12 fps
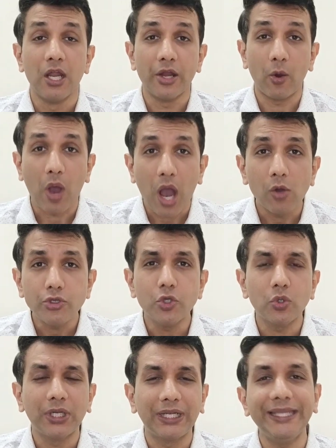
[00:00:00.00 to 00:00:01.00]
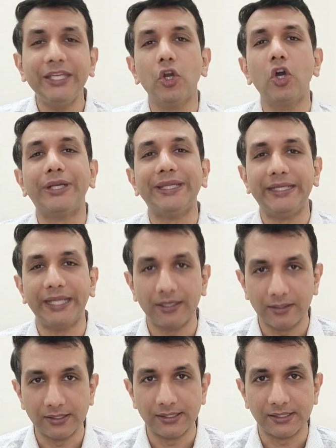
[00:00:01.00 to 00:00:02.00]
Now, how do you clean your
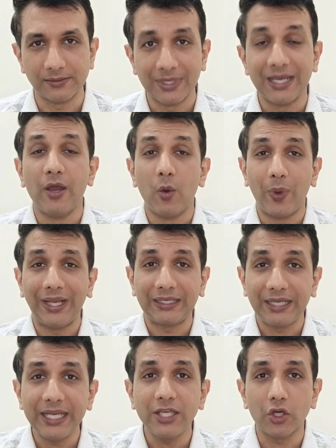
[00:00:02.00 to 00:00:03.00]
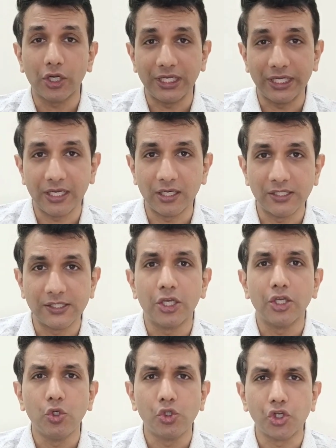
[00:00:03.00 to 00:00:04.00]
retainers? While cleaning your retainers,
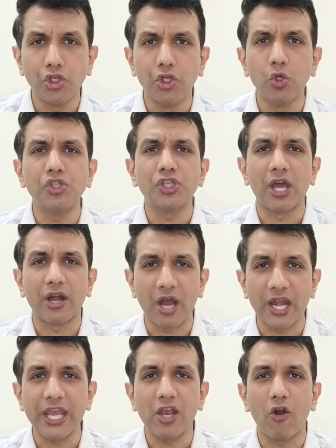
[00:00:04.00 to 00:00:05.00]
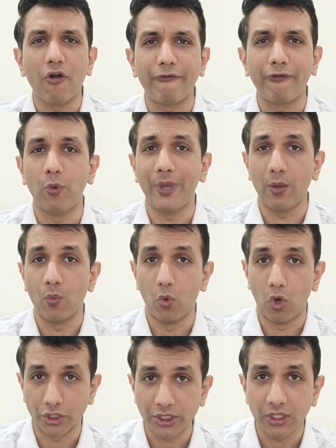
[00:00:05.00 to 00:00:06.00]
you should use running or flowing
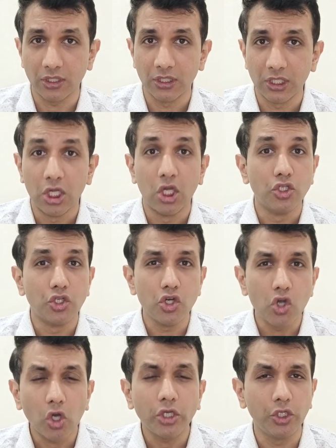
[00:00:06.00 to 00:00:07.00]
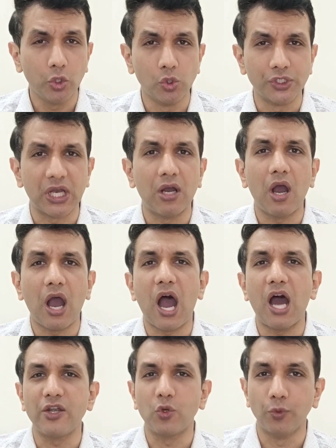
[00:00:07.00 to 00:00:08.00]
water. Do not use a
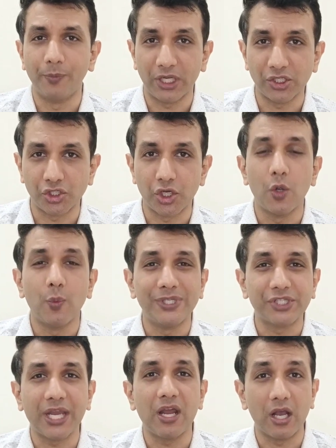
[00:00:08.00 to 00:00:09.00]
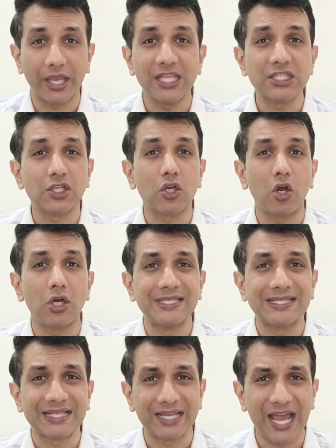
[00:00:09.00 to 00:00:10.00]
hard toothbrush, which can again
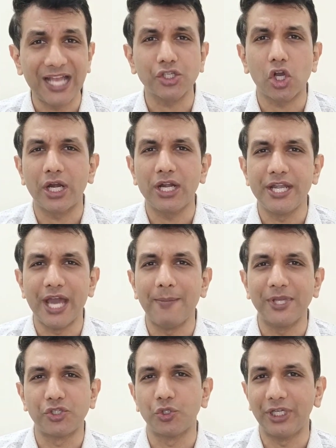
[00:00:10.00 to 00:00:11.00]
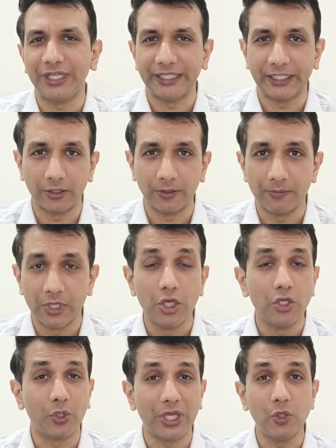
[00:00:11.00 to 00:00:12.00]
cause scratch or a damage to the retainer.
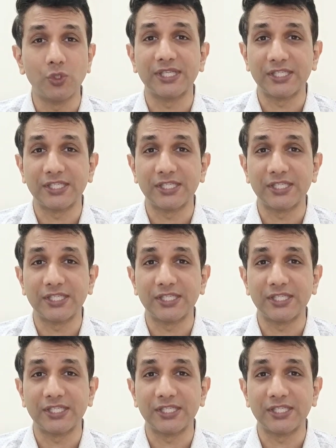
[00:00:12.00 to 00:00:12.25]
You can use a